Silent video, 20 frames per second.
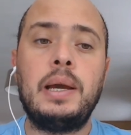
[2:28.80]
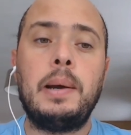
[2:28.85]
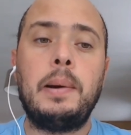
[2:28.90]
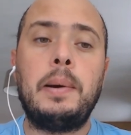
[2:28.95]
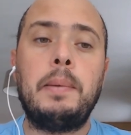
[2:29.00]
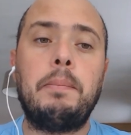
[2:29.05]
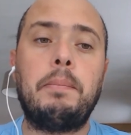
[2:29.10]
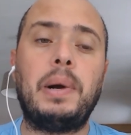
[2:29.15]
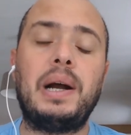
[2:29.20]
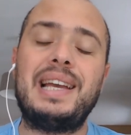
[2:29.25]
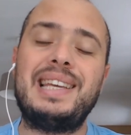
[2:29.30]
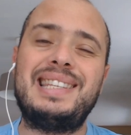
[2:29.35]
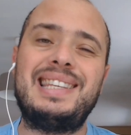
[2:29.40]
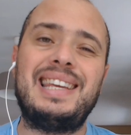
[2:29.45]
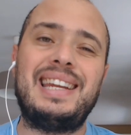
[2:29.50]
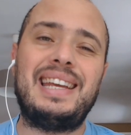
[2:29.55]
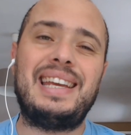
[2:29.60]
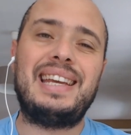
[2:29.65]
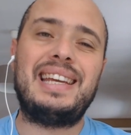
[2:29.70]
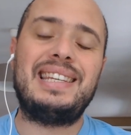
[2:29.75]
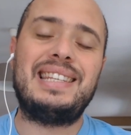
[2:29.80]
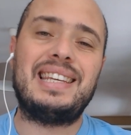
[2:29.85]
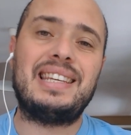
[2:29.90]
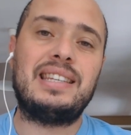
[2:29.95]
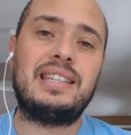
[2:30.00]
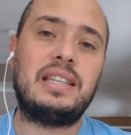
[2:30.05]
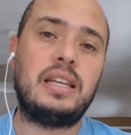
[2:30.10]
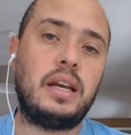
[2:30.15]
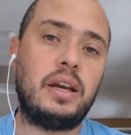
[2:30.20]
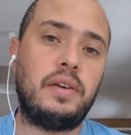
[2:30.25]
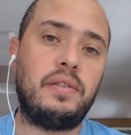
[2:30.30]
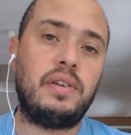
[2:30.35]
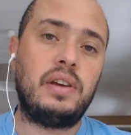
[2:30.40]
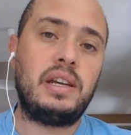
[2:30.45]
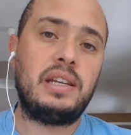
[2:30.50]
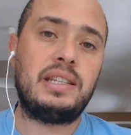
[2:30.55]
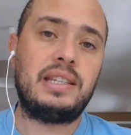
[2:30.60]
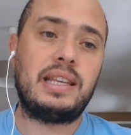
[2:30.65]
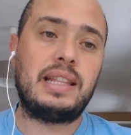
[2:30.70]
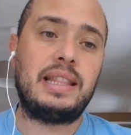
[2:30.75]
but it's a, it's a
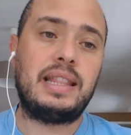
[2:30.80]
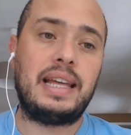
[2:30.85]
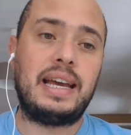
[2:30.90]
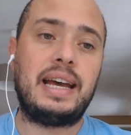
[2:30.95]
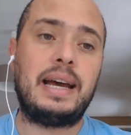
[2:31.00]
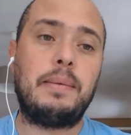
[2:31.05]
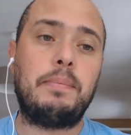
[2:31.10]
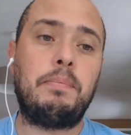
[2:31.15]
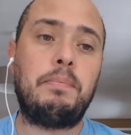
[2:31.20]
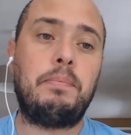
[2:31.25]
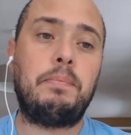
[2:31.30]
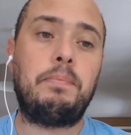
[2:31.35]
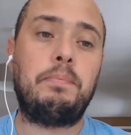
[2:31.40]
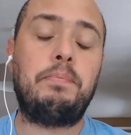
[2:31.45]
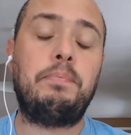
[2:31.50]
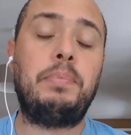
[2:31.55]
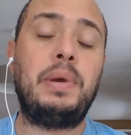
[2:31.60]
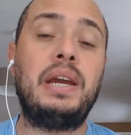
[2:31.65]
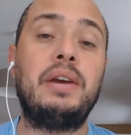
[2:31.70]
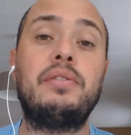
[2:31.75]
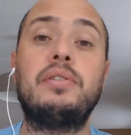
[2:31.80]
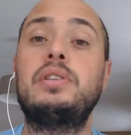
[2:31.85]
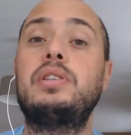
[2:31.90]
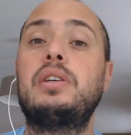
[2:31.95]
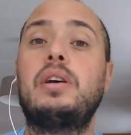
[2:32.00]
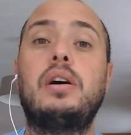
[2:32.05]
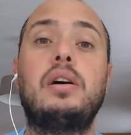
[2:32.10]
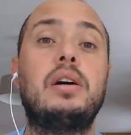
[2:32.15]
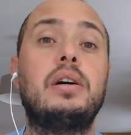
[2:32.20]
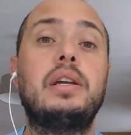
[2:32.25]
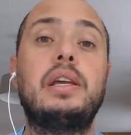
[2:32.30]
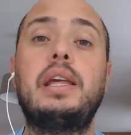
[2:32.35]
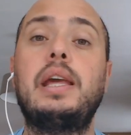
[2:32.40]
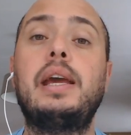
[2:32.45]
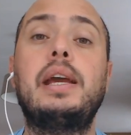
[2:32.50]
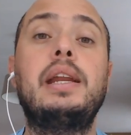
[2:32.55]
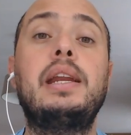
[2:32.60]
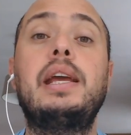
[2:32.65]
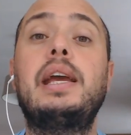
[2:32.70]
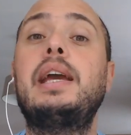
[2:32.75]
service that parents aren't
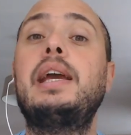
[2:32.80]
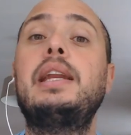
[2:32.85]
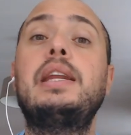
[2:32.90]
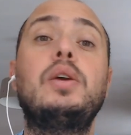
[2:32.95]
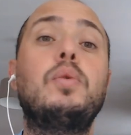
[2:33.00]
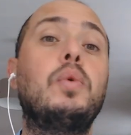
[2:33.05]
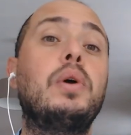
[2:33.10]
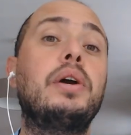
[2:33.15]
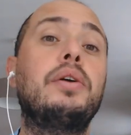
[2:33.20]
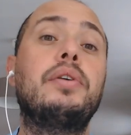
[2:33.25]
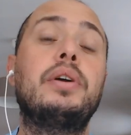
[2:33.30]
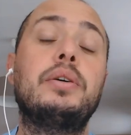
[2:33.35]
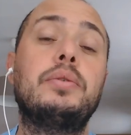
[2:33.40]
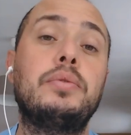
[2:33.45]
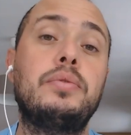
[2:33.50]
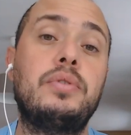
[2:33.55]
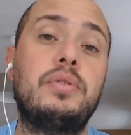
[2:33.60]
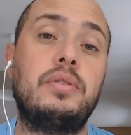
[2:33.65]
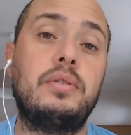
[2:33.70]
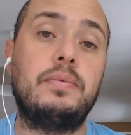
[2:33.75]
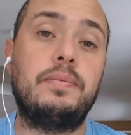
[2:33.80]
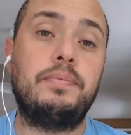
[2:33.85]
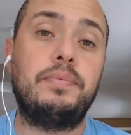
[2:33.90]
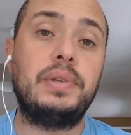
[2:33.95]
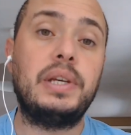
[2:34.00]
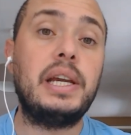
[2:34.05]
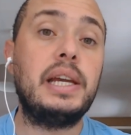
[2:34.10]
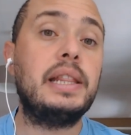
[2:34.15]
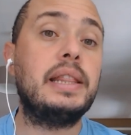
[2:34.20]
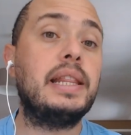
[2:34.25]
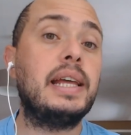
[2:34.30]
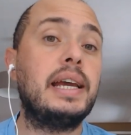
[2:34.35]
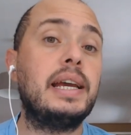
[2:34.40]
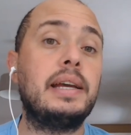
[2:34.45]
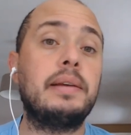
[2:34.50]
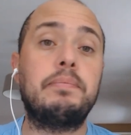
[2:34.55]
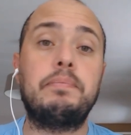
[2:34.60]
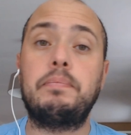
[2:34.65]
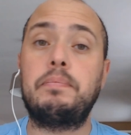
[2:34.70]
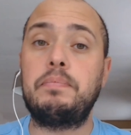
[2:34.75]
getting anywhere else in their
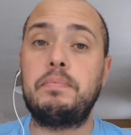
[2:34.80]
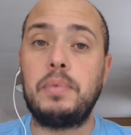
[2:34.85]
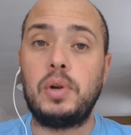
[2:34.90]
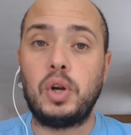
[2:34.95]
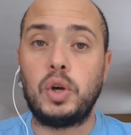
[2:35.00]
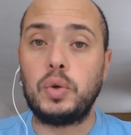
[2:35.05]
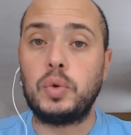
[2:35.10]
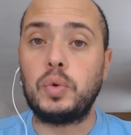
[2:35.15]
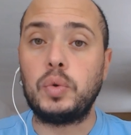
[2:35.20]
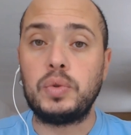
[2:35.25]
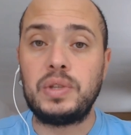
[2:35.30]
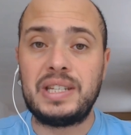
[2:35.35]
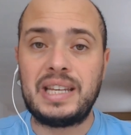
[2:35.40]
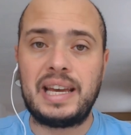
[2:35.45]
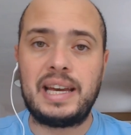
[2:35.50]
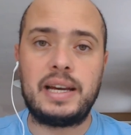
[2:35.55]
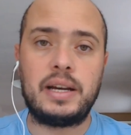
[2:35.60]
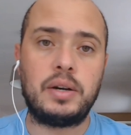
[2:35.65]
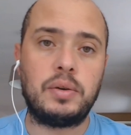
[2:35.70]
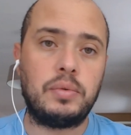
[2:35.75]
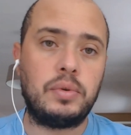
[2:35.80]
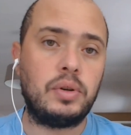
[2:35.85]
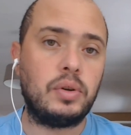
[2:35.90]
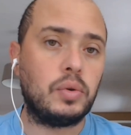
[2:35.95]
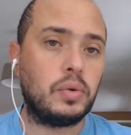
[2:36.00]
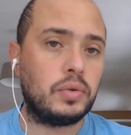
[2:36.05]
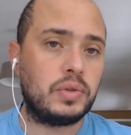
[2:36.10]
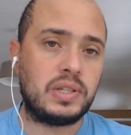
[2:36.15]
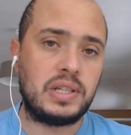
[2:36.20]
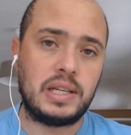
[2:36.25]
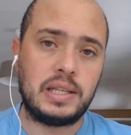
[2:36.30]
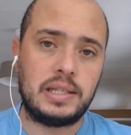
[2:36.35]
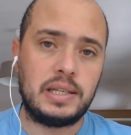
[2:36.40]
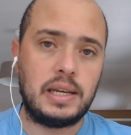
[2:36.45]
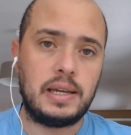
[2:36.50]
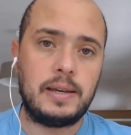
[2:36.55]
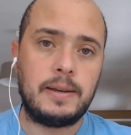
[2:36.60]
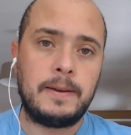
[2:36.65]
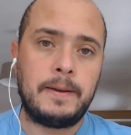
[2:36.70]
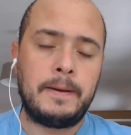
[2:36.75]
local town or
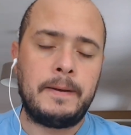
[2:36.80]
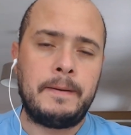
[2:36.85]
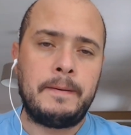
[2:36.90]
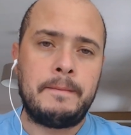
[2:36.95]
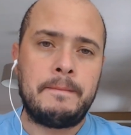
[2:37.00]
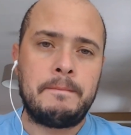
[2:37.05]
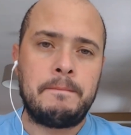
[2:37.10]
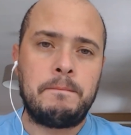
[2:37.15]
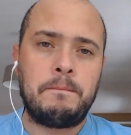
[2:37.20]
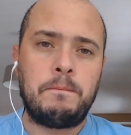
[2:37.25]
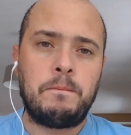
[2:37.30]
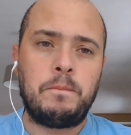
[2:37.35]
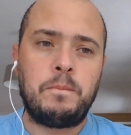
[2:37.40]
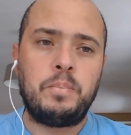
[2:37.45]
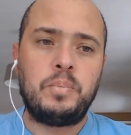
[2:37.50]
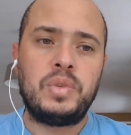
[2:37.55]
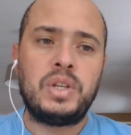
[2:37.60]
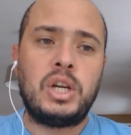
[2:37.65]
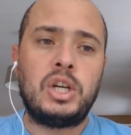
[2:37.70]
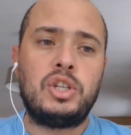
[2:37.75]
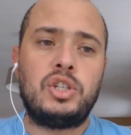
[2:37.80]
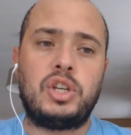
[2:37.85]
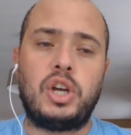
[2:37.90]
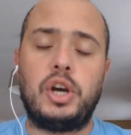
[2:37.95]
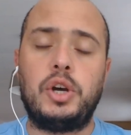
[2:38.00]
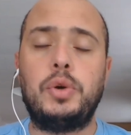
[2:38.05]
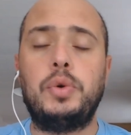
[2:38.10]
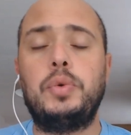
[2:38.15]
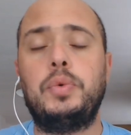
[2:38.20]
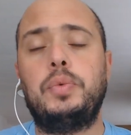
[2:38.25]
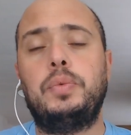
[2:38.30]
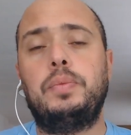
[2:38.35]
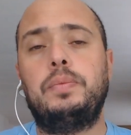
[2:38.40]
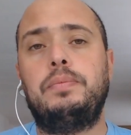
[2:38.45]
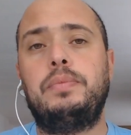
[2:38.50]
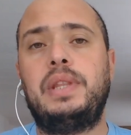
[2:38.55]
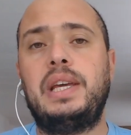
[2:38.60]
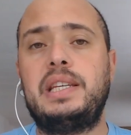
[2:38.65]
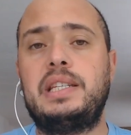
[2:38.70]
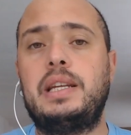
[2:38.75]
city. So
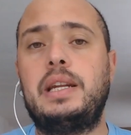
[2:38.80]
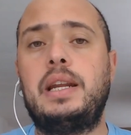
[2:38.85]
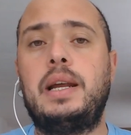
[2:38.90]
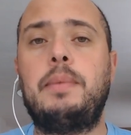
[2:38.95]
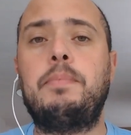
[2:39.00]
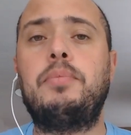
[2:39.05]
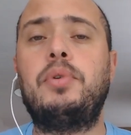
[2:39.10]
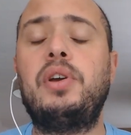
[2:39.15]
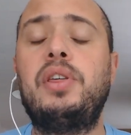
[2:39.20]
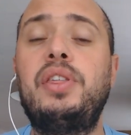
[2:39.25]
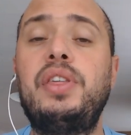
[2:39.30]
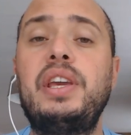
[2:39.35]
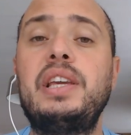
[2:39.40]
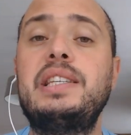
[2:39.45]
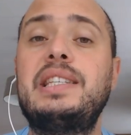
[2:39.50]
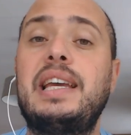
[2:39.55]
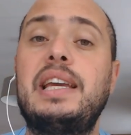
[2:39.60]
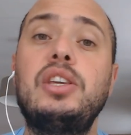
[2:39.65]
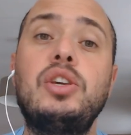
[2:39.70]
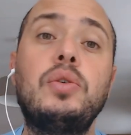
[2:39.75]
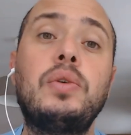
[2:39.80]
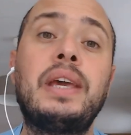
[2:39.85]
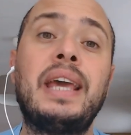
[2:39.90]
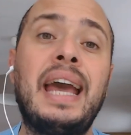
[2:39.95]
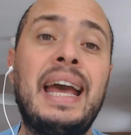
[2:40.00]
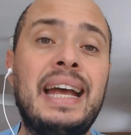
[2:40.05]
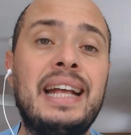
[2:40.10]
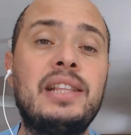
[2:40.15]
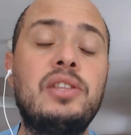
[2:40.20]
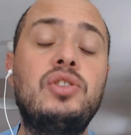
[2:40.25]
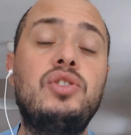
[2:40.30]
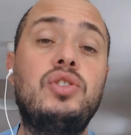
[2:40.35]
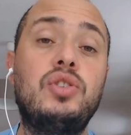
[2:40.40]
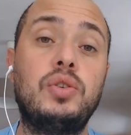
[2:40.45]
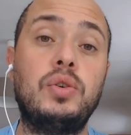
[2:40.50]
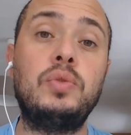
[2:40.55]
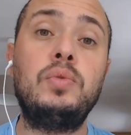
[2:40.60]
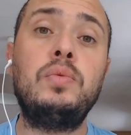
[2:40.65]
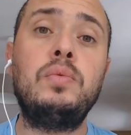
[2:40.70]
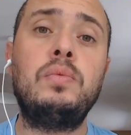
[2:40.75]
there's a number of things that you can
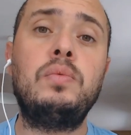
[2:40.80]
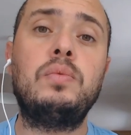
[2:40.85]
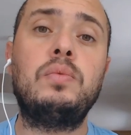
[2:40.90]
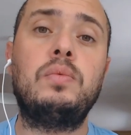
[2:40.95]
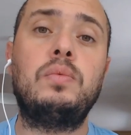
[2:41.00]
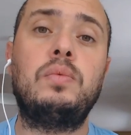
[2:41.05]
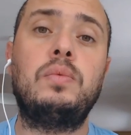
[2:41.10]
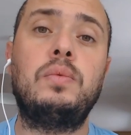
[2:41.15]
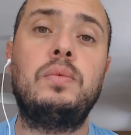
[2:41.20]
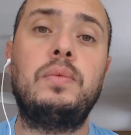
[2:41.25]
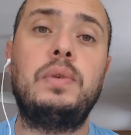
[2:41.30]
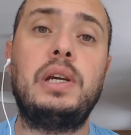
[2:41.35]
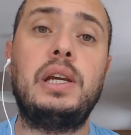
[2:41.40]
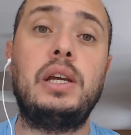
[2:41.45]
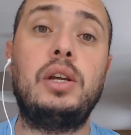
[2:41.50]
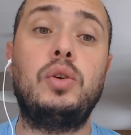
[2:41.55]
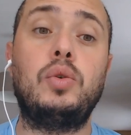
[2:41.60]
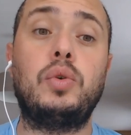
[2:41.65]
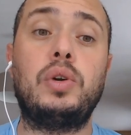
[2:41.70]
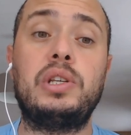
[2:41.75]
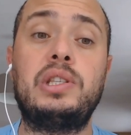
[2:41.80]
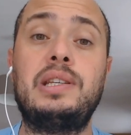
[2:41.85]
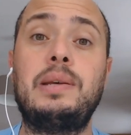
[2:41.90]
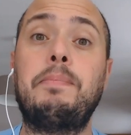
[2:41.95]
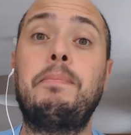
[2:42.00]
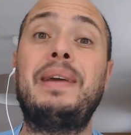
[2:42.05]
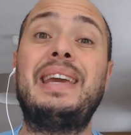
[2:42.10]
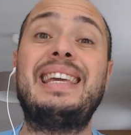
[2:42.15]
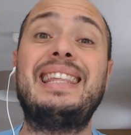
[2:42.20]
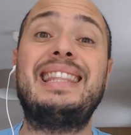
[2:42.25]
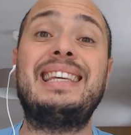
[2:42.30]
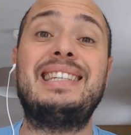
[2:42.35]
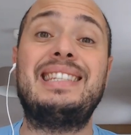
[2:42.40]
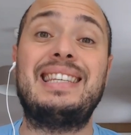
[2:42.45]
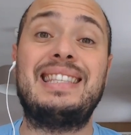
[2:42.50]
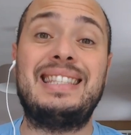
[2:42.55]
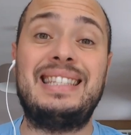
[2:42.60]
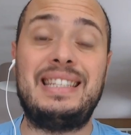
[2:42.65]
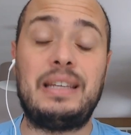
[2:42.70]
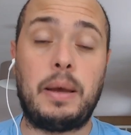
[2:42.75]
do in order to make this
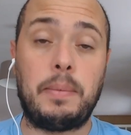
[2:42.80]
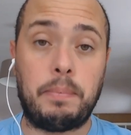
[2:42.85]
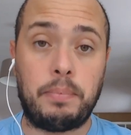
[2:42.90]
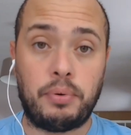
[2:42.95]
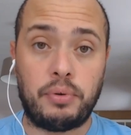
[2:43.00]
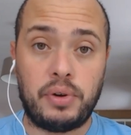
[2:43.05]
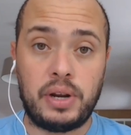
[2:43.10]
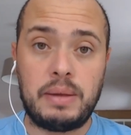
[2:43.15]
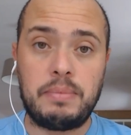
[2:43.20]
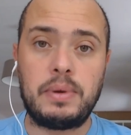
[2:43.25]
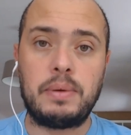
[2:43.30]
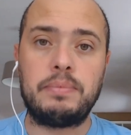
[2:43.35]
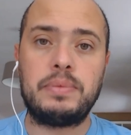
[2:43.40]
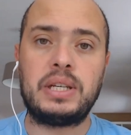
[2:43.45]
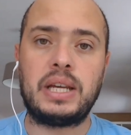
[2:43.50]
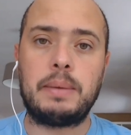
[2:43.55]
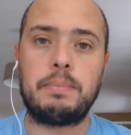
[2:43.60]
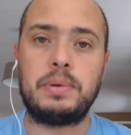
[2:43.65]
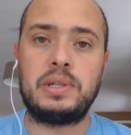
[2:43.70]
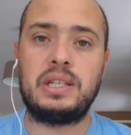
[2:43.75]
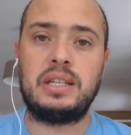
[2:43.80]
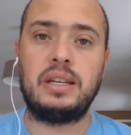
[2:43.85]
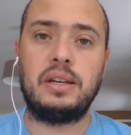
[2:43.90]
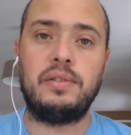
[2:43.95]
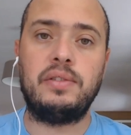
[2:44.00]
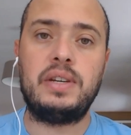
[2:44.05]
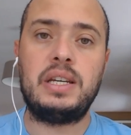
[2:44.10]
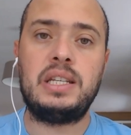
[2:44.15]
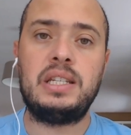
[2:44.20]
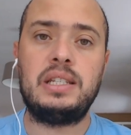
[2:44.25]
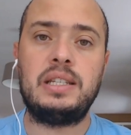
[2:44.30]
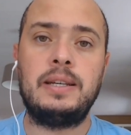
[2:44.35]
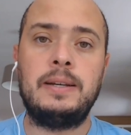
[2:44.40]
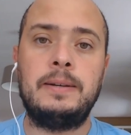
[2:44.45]
a premium type of service.